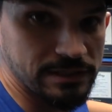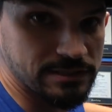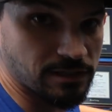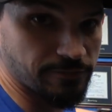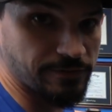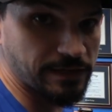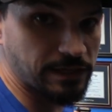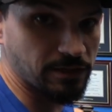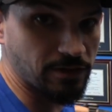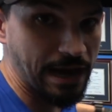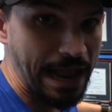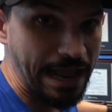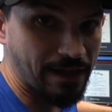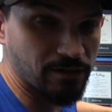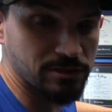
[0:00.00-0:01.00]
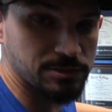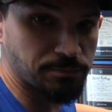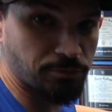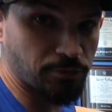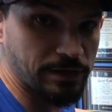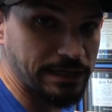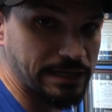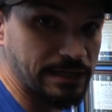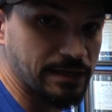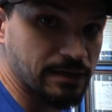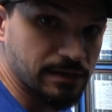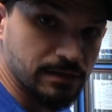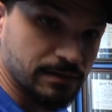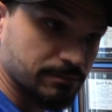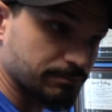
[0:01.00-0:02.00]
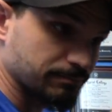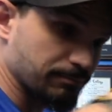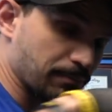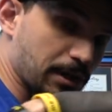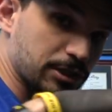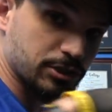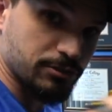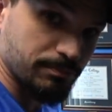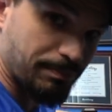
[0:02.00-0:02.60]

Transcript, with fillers: his clavicular angle is pretty much